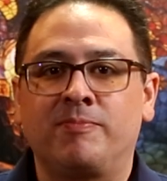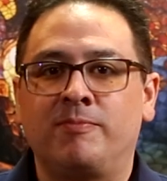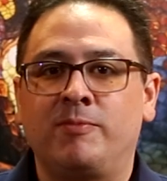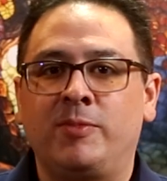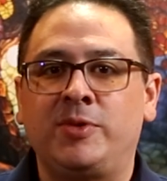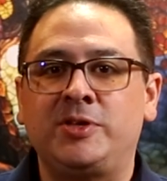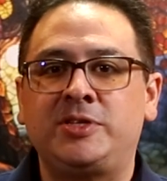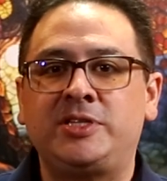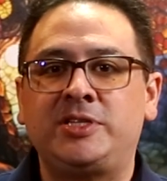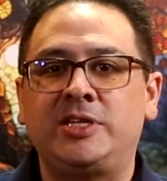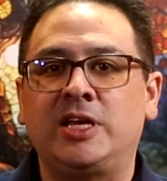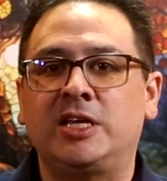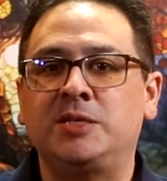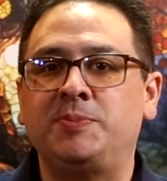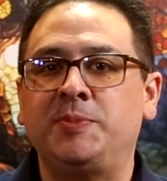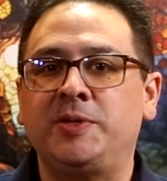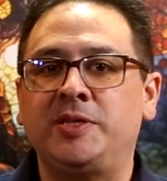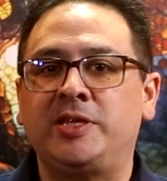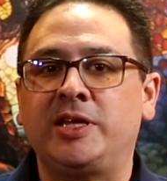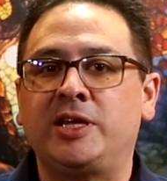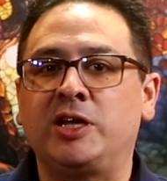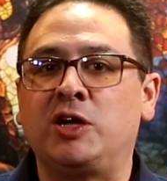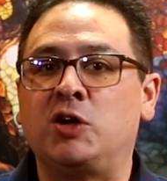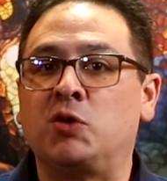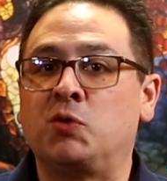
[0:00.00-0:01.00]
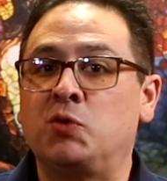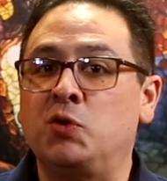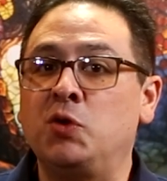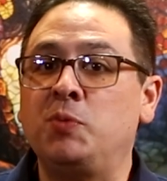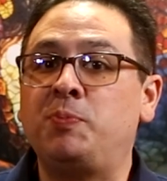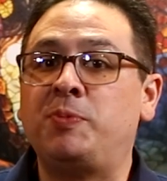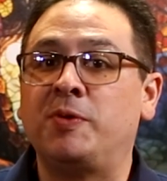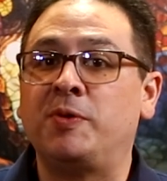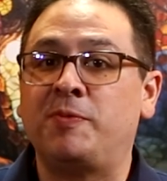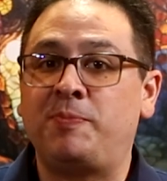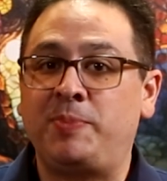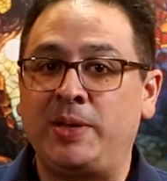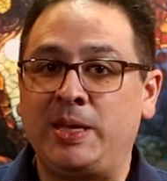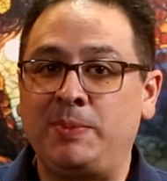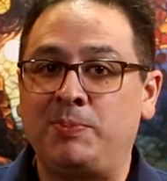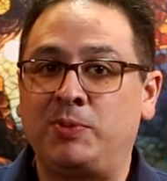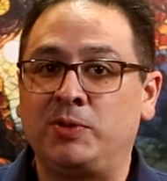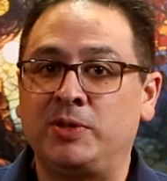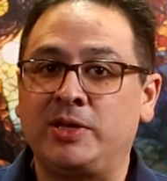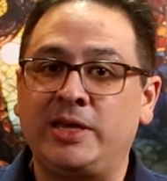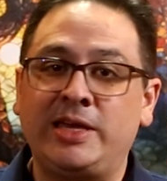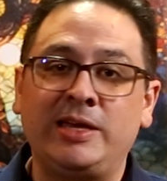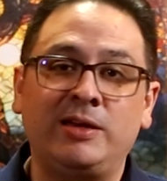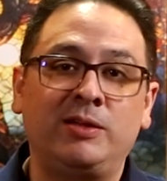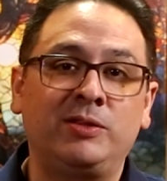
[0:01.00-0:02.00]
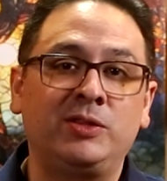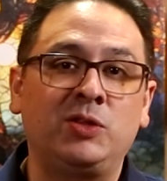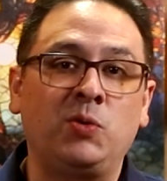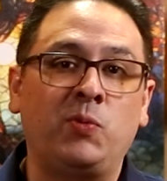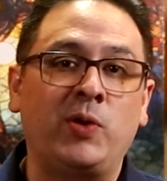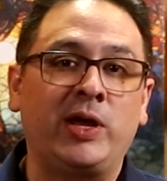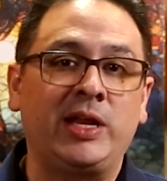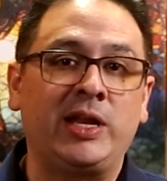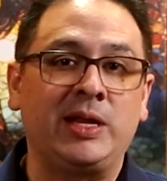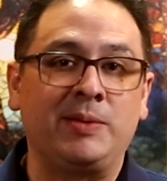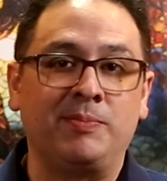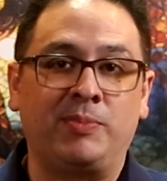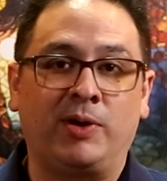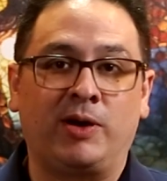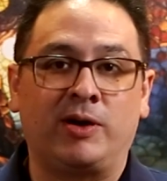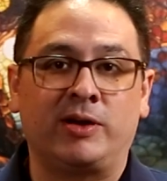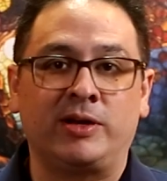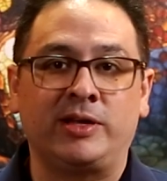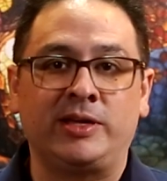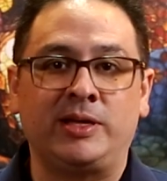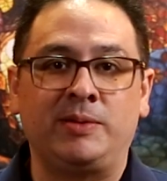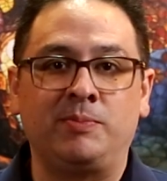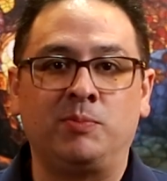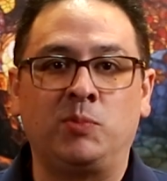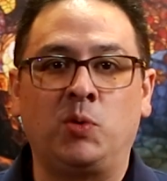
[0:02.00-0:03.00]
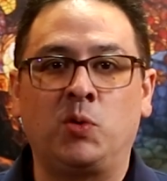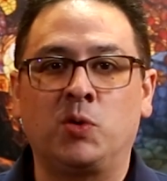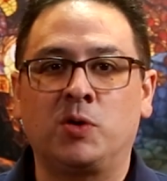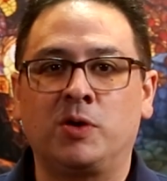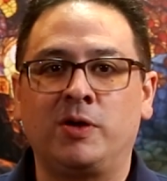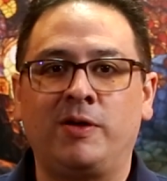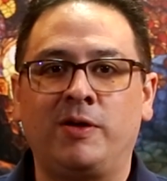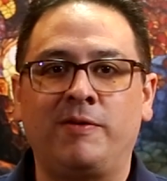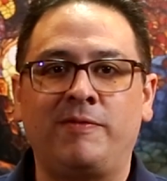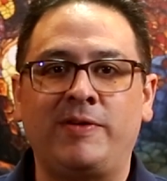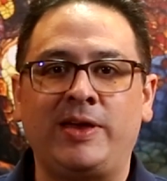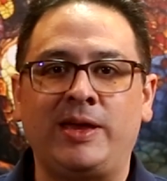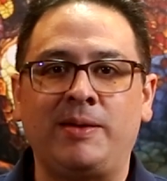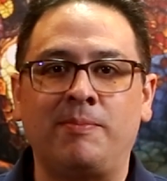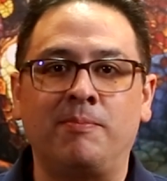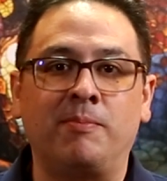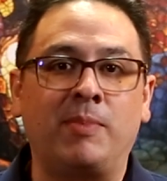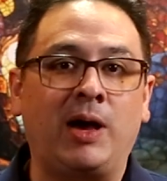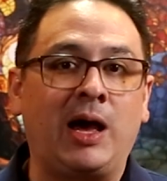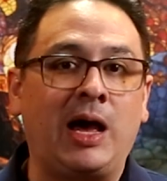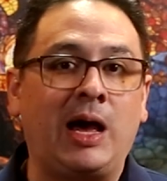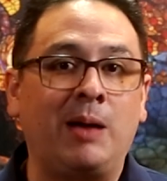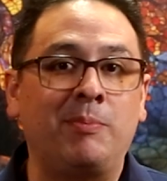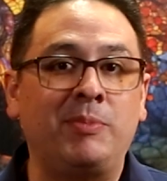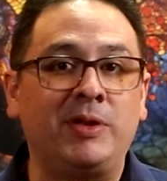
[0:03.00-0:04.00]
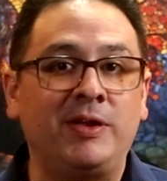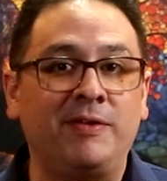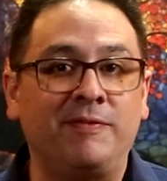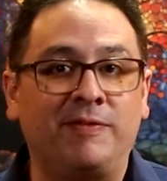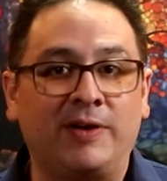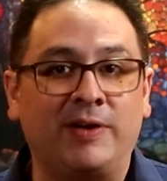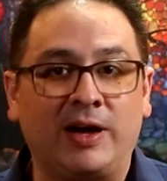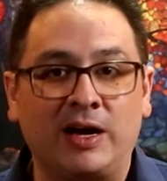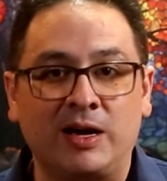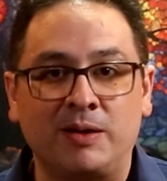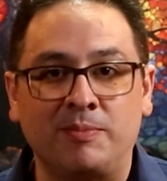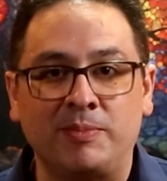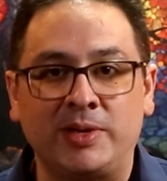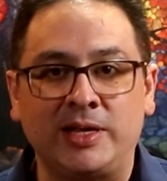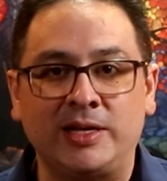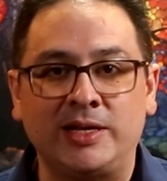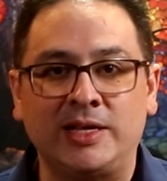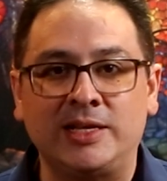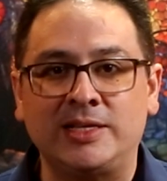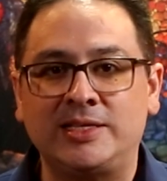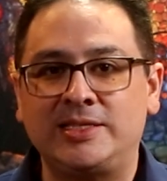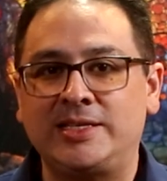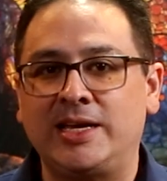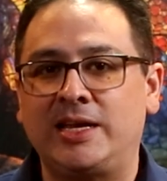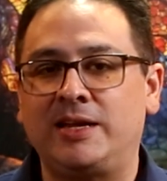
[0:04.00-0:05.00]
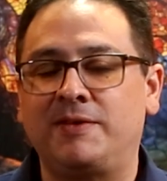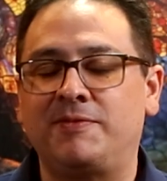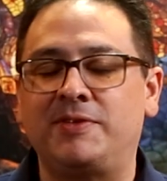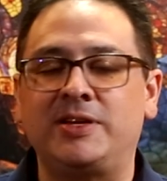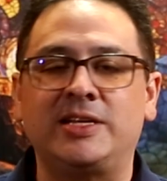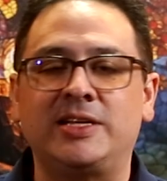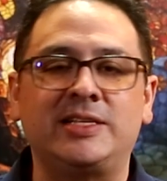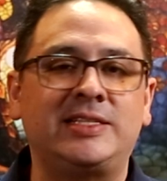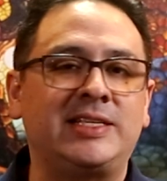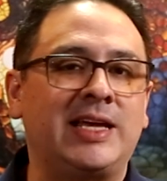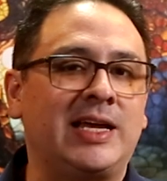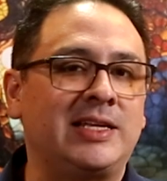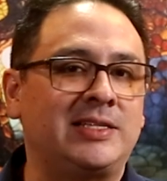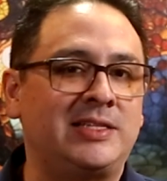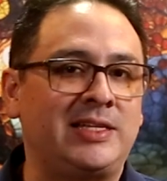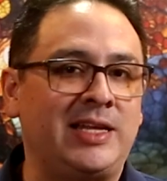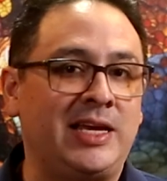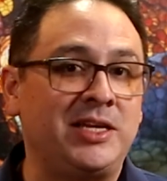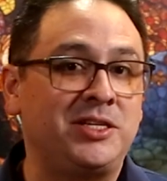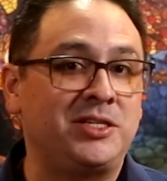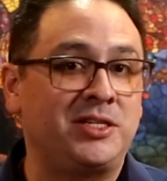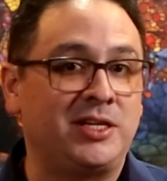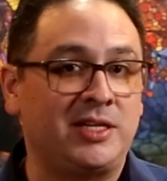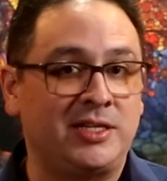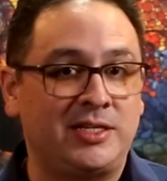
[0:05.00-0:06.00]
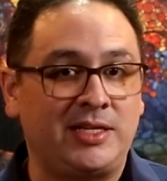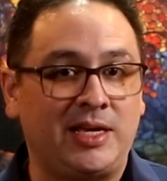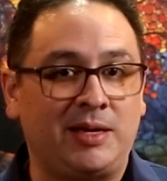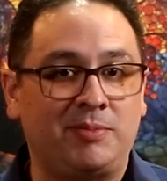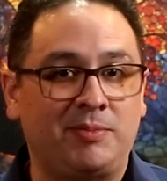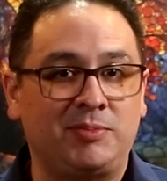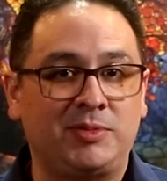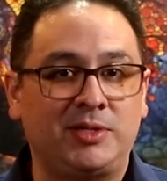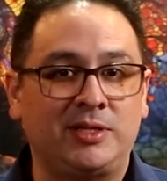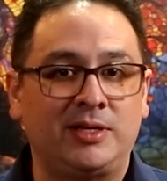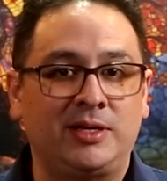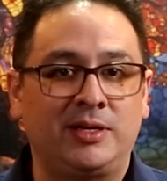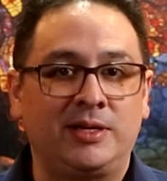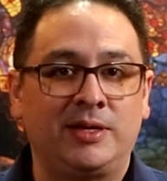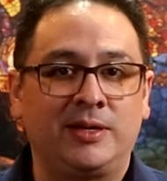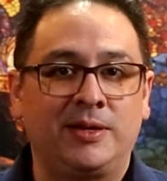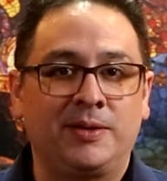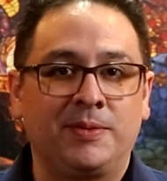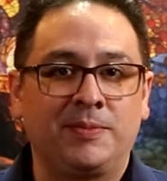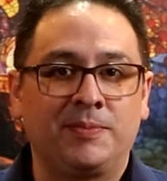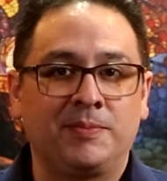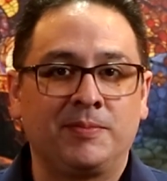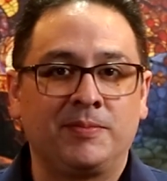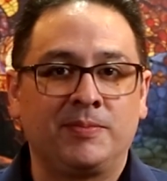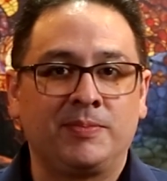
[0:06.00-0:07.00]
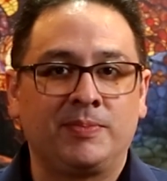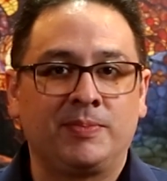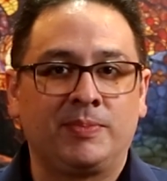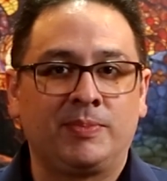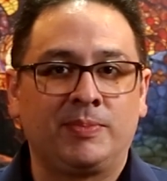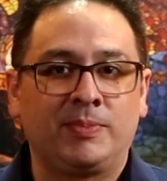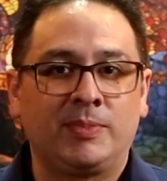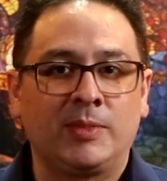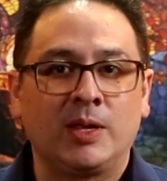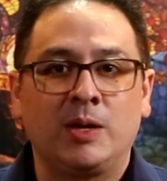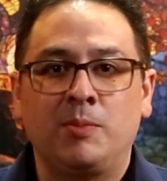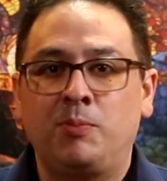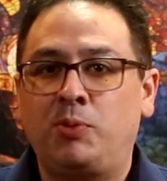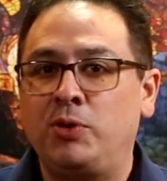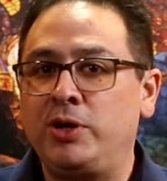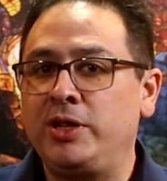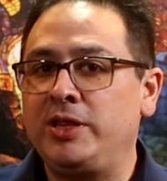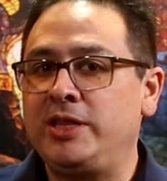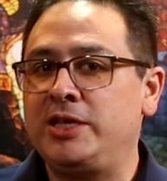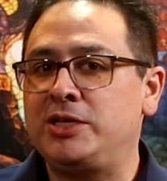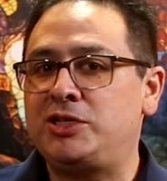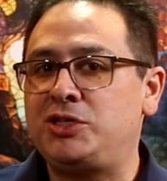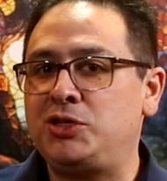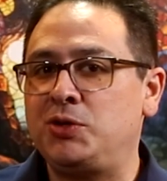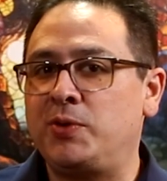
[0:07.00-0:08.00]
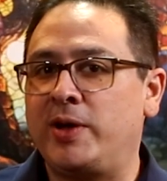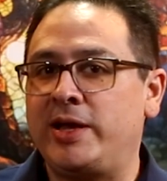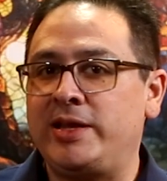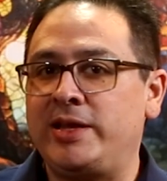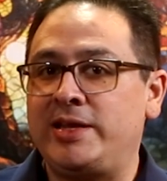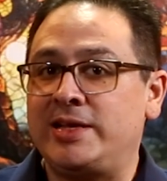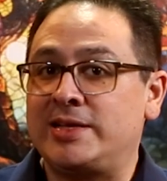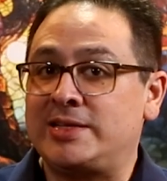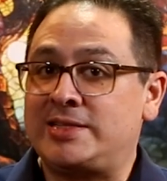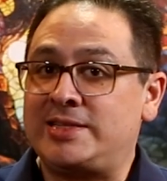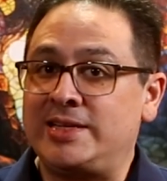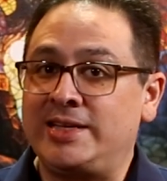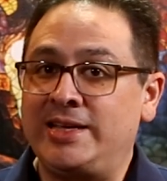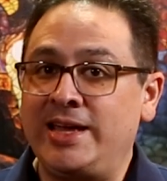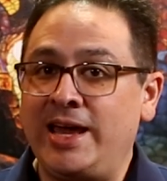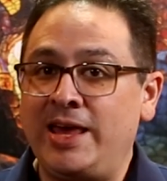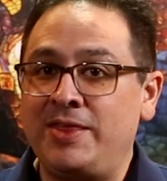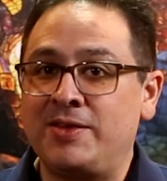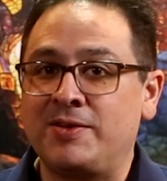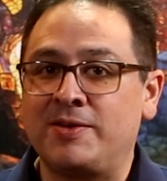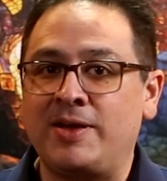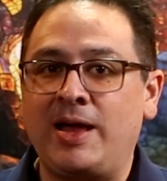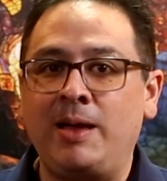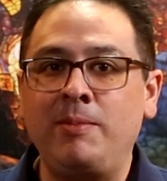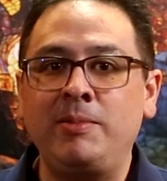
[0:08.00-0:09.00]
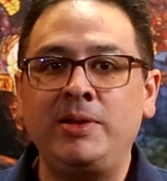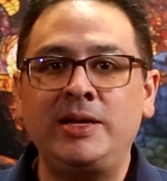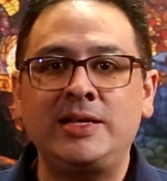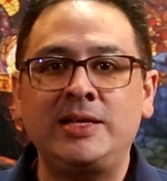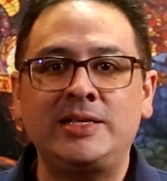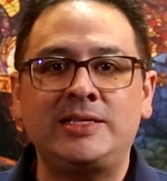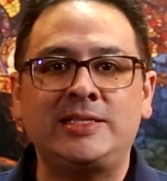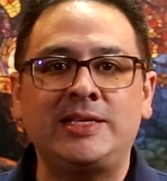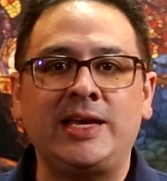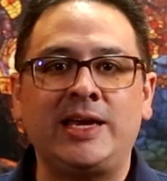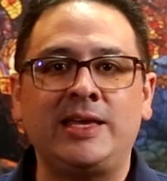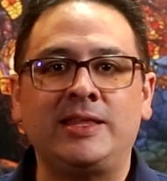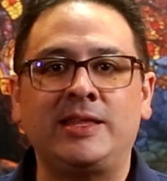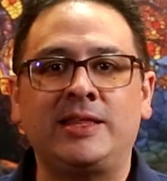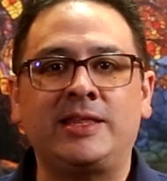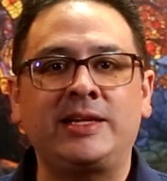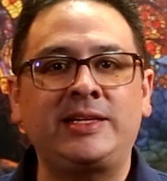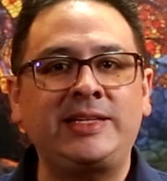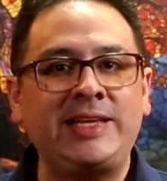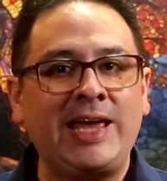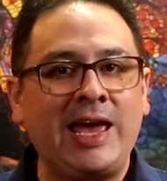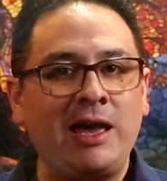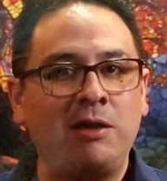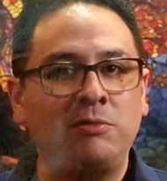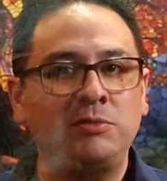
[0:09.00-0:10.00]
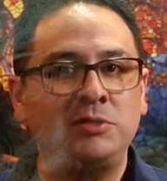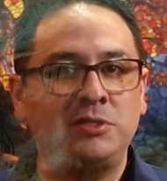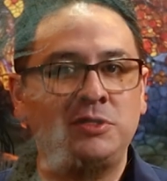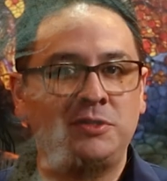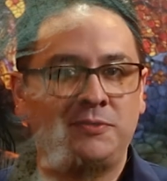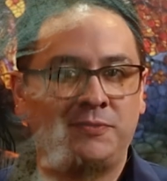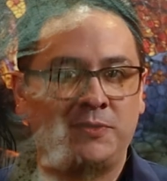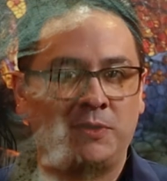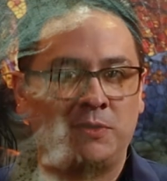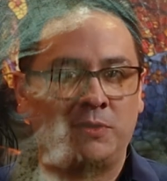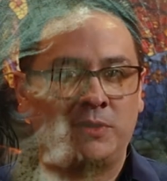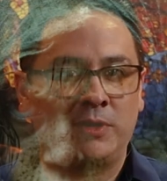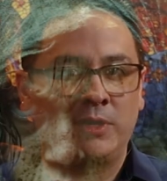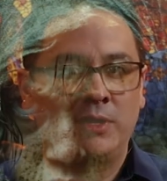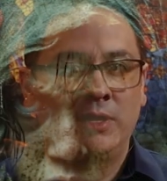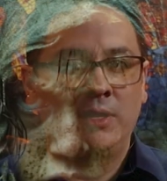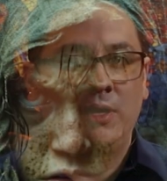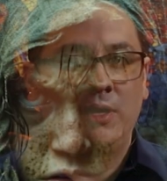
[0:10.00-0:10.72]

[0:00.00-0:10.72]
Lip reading: this tells me that a group of people killed the wedding party in more of a mob environment instead of an assassination attempt. Putting these two ideas together, I'm going to say that the townsfolk